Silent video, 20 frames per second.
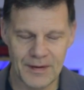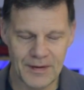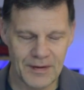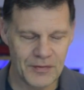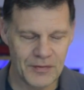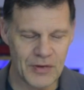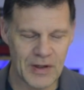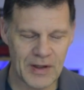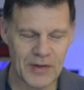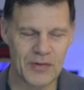
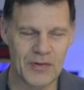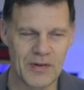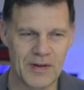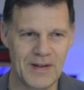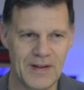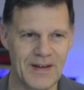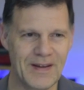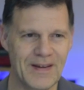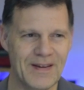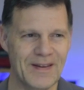
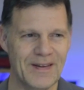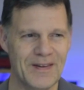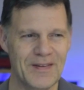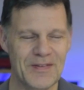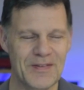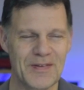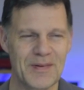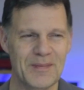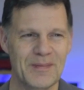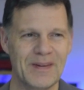texted
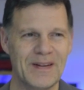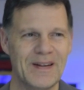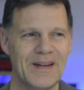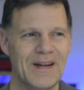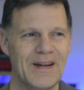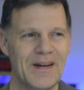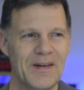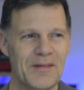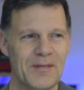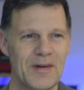someone
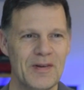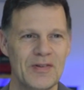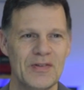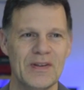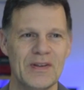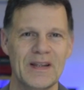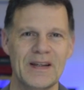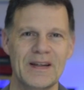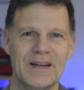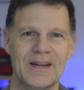
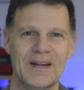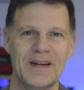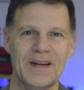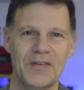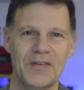recently. I